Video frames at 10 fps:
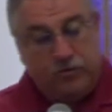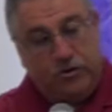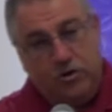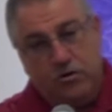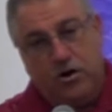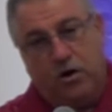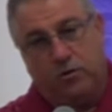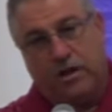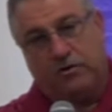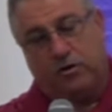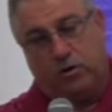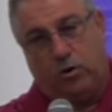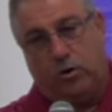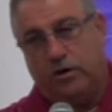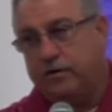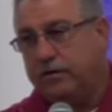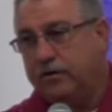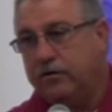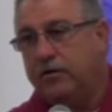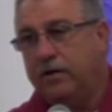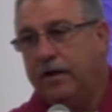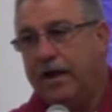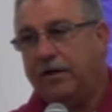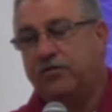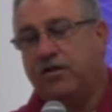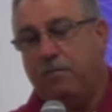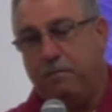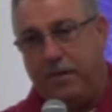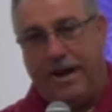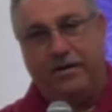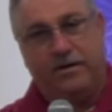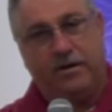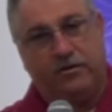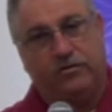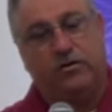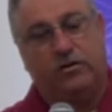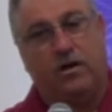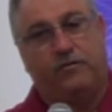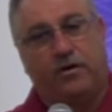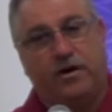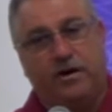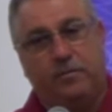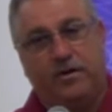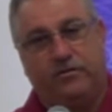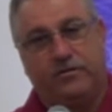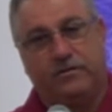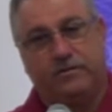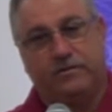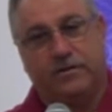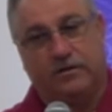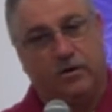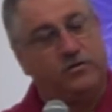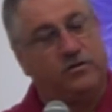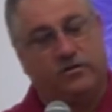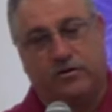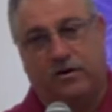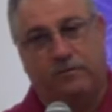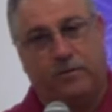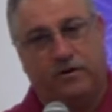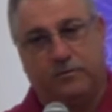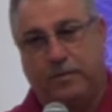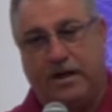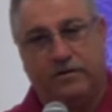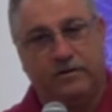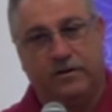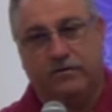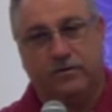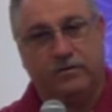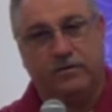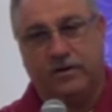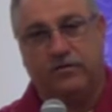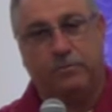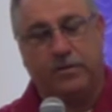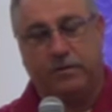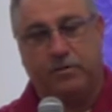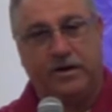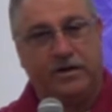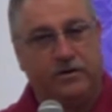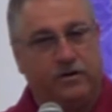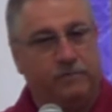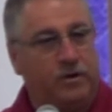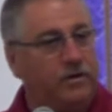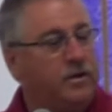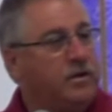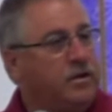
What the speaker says: Do you know that the Lord has commanded us to love our enemies? I told you it's a curveball. It's bad. It's a big breaking curveball.